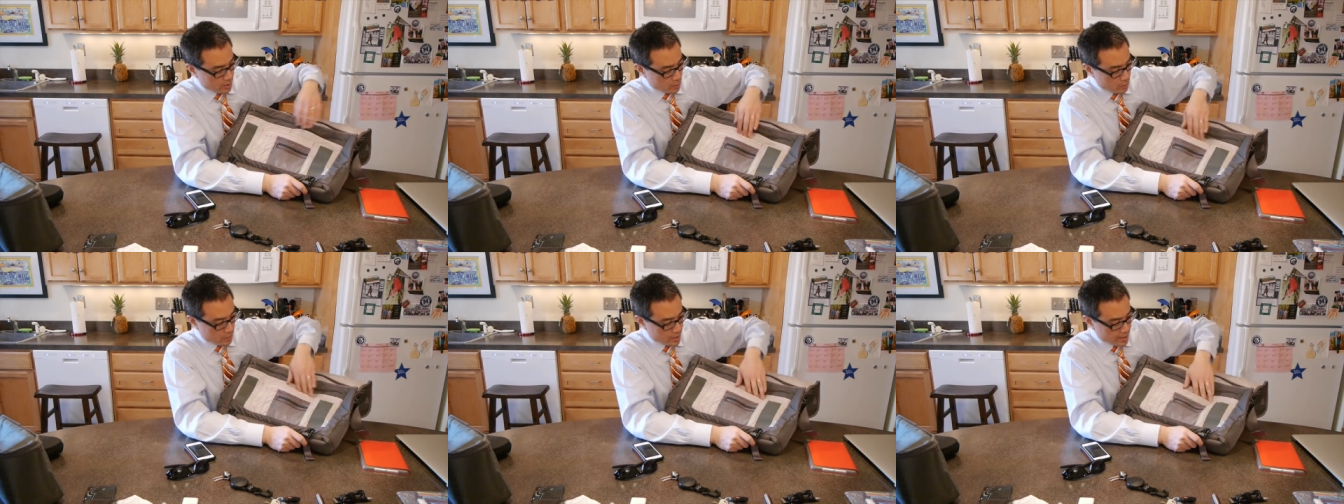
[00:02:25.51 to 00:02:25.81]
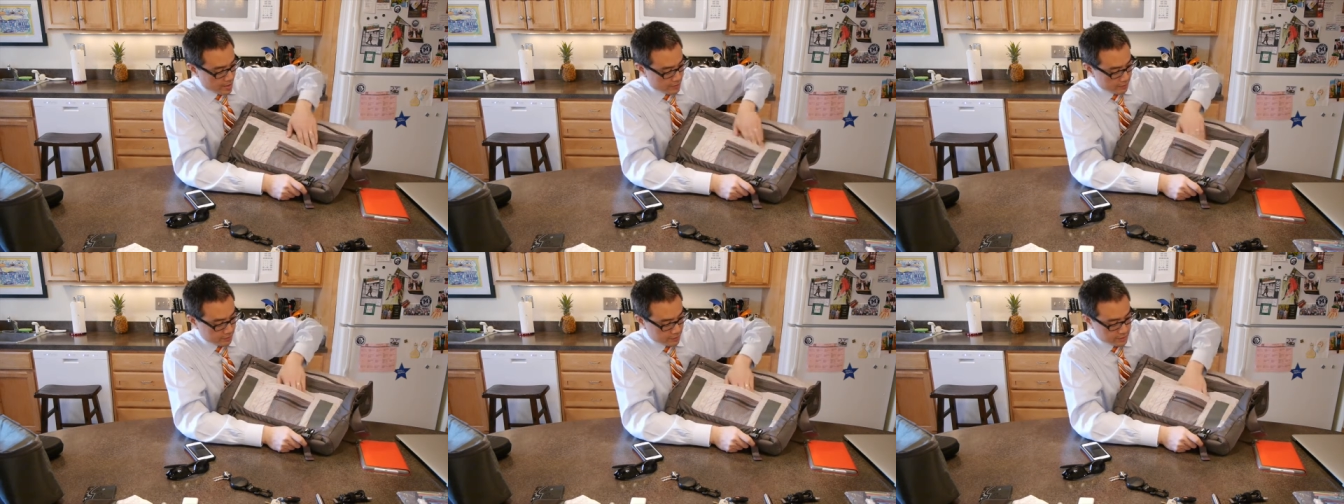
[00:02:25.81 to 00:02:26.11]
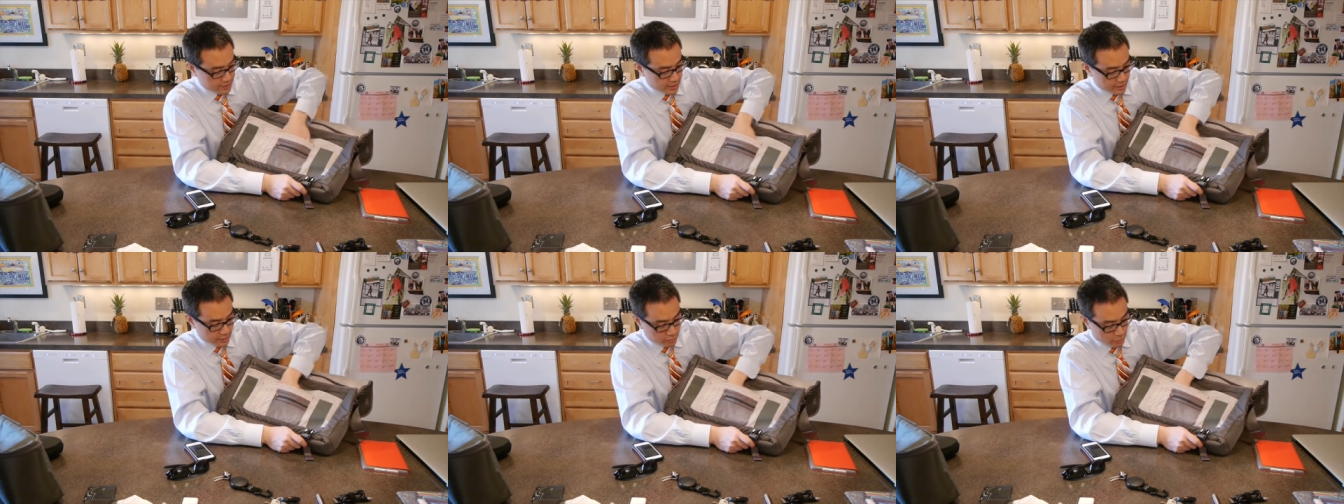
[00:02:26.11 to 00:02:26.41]
We have a
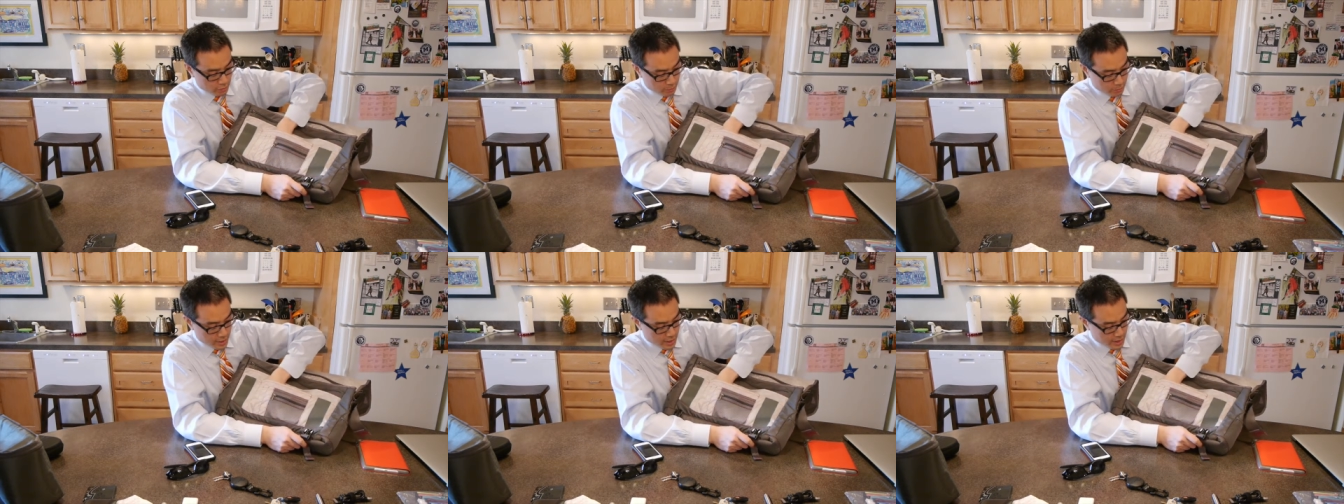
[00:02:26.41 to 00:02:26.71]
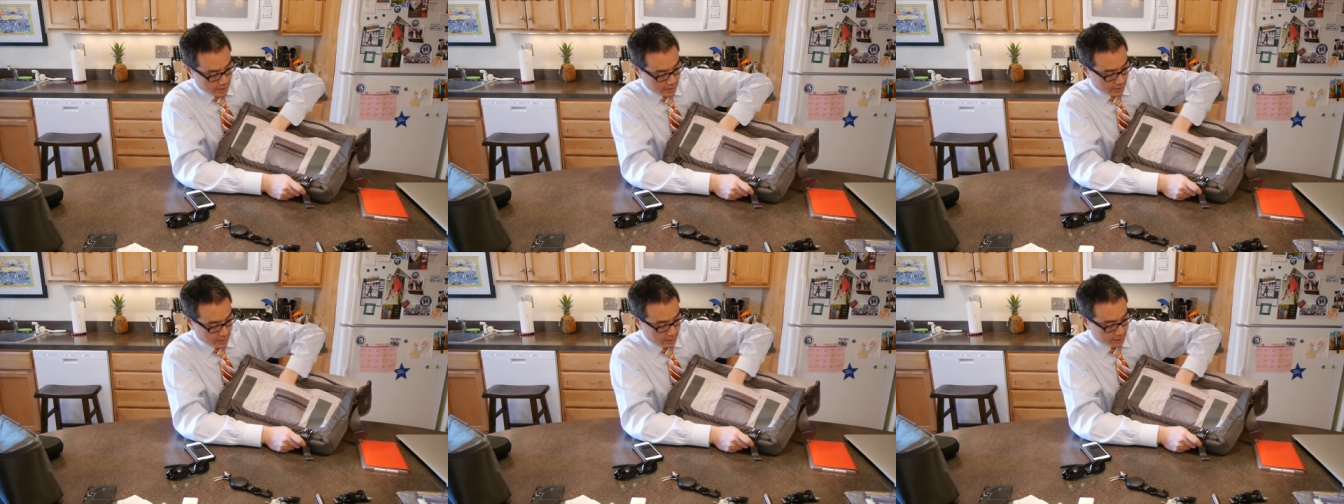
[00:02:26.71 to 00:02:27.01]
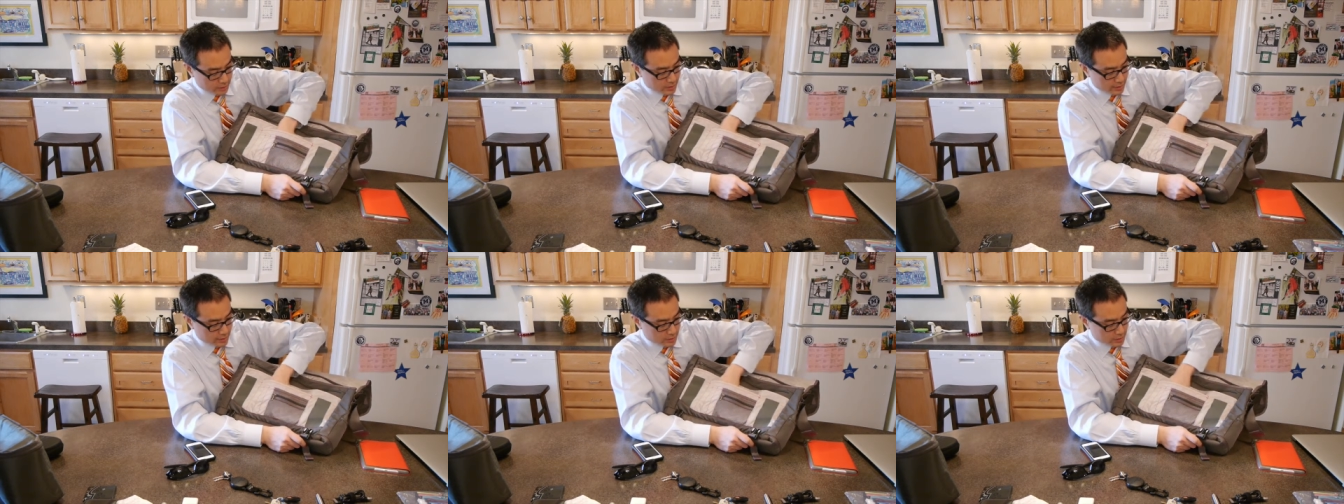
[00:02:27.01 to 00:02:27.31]
central
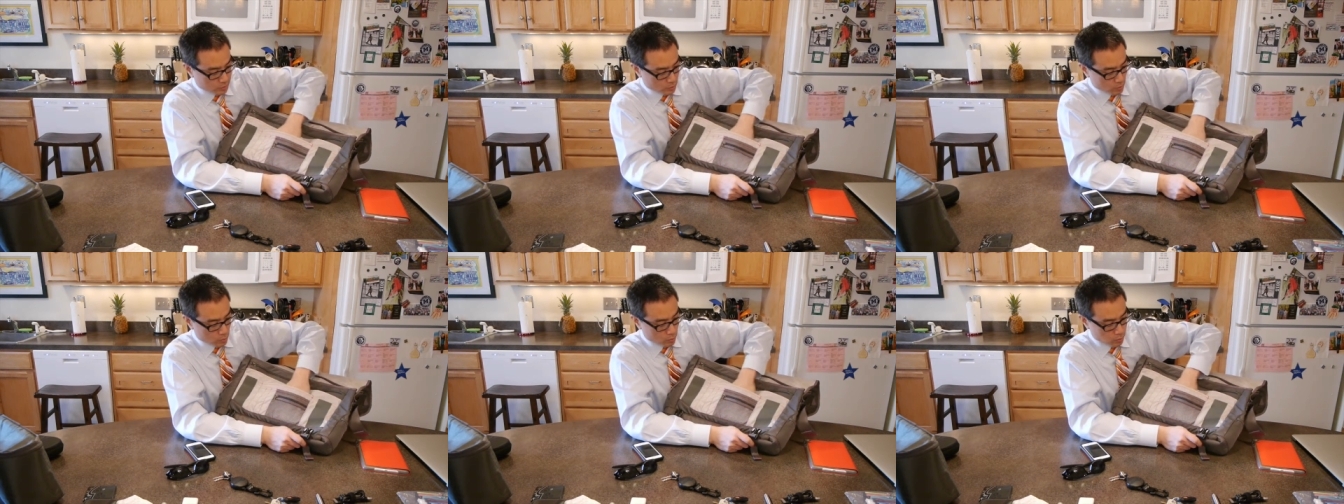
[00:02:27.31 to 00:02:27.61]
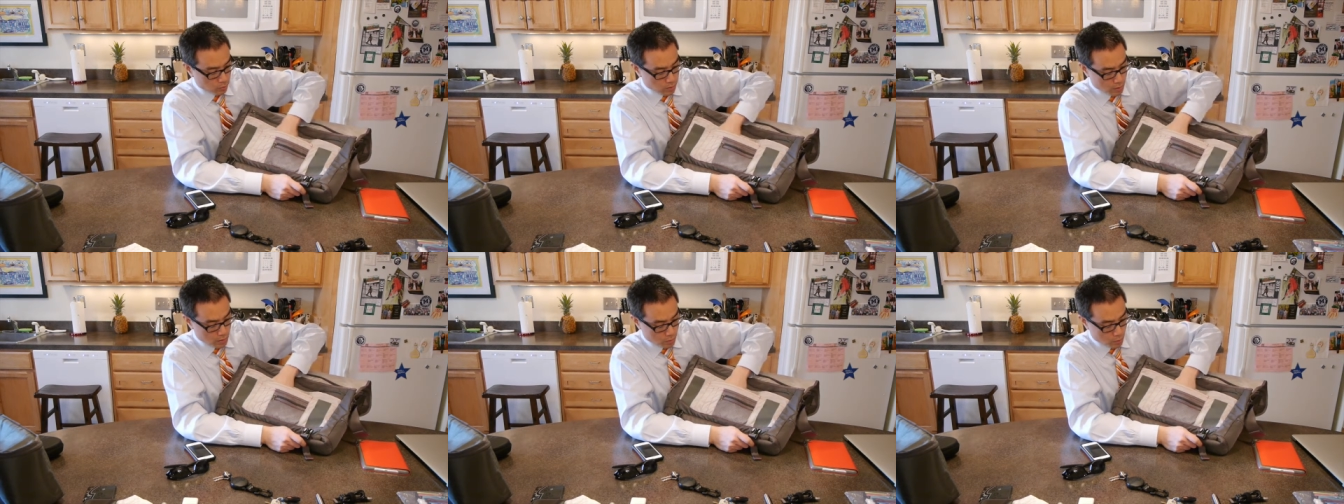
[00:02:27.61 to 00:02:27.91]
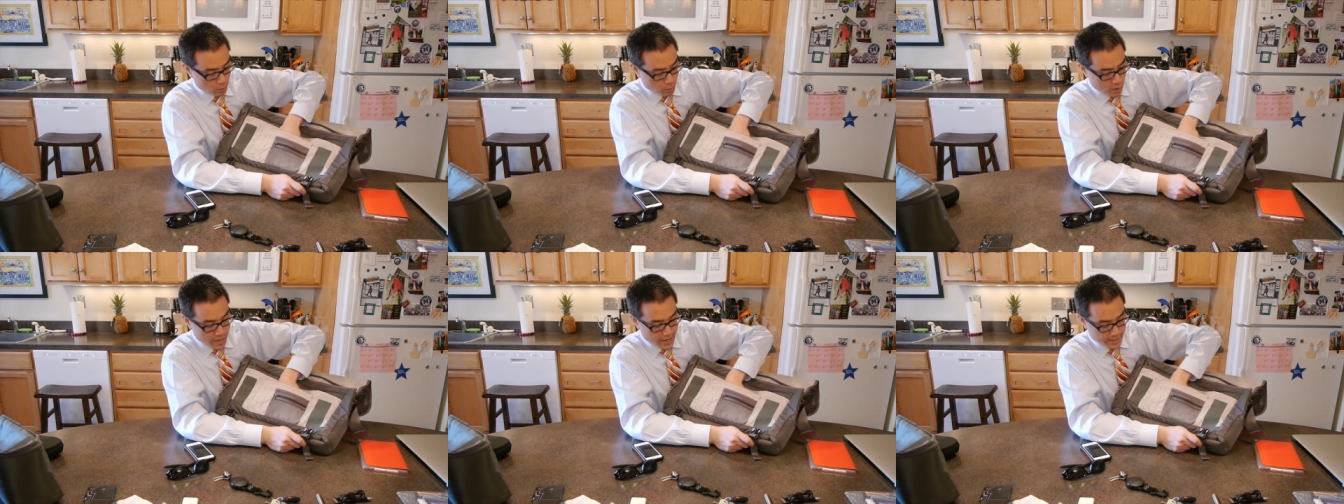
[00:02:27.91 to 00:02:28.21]
pocket that's a
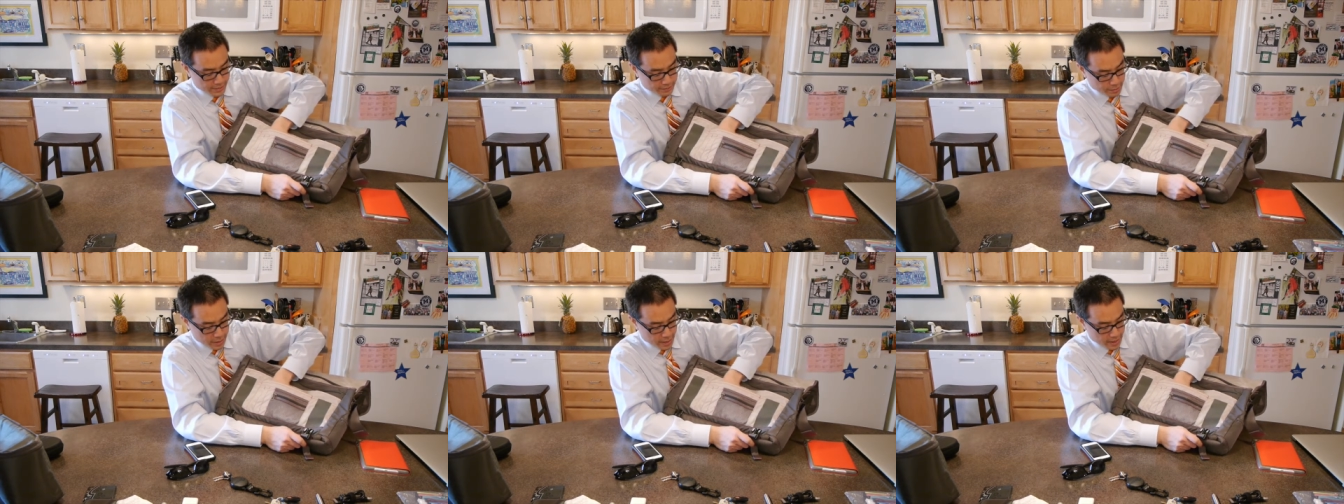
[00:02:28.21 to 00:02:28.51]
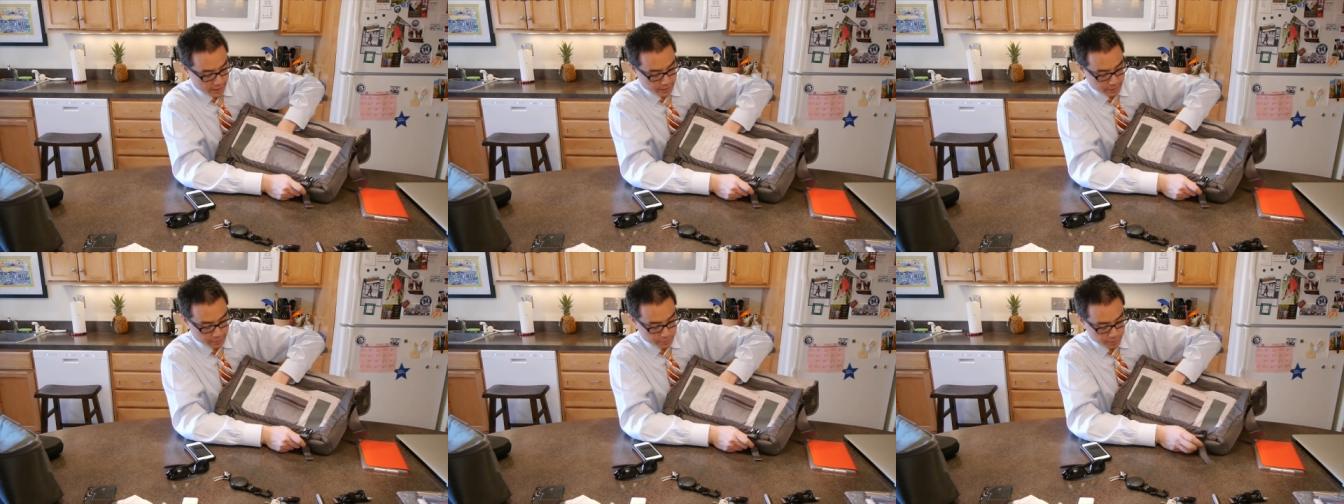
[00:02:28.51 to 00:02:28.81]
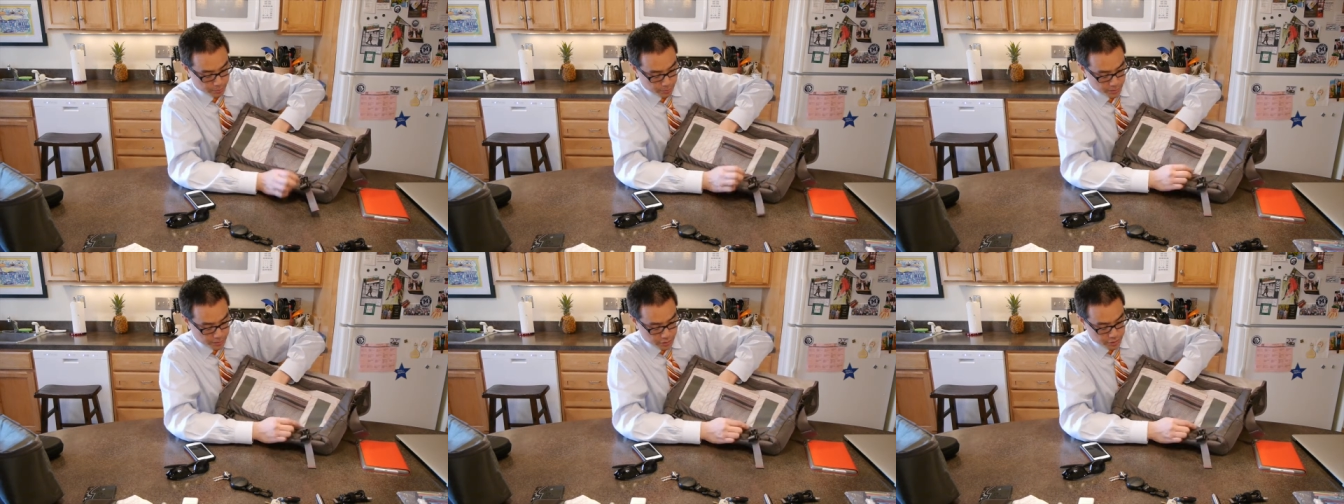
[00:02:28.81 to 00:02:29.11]
wide pocket,
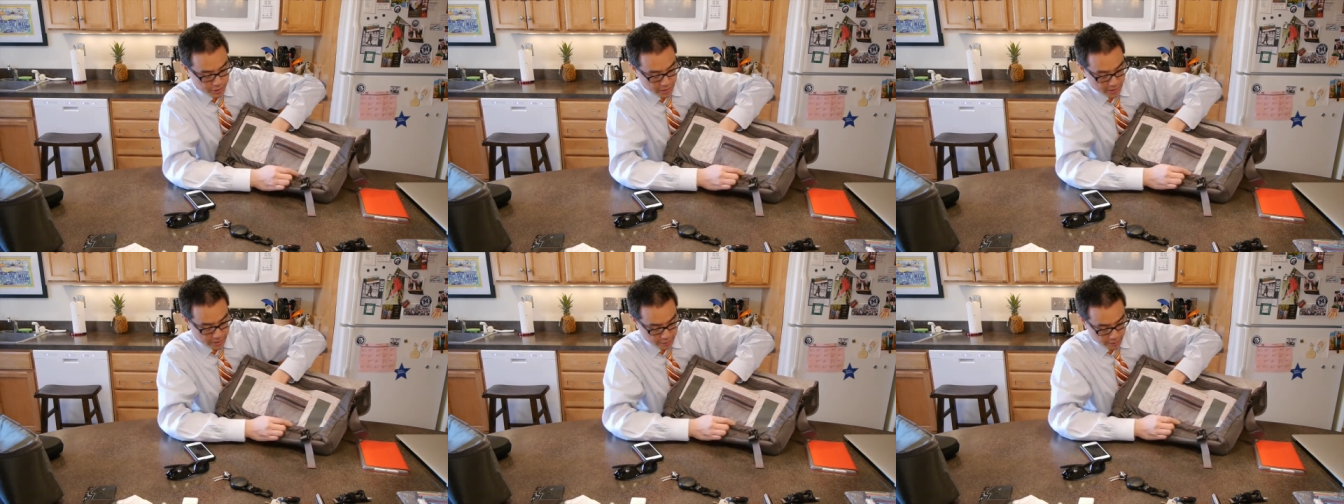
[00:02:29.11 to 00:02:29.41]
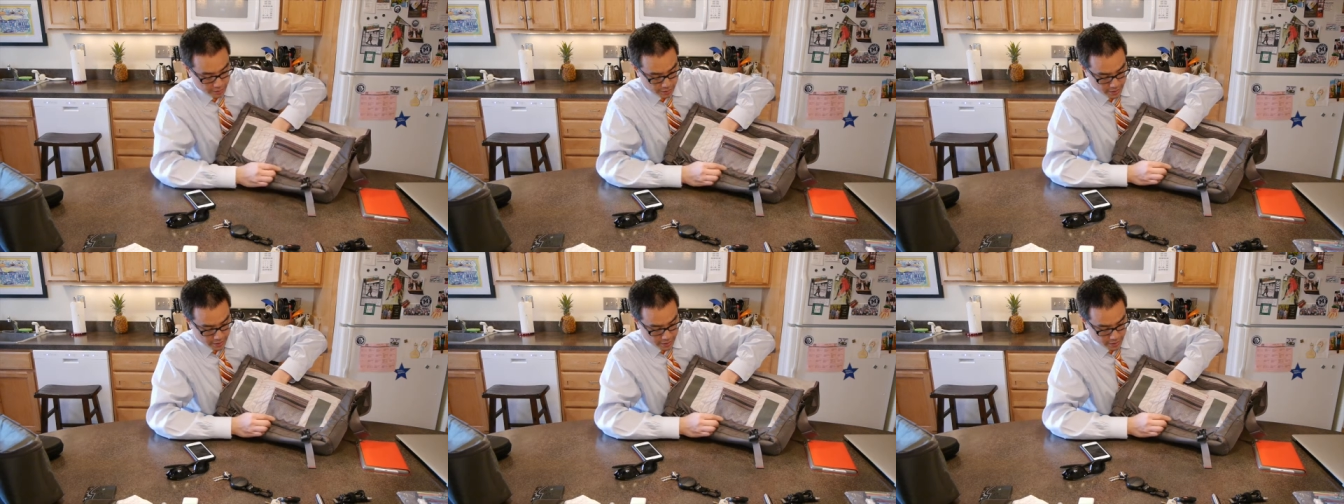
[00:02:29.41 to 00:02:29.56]
but pretty shallow.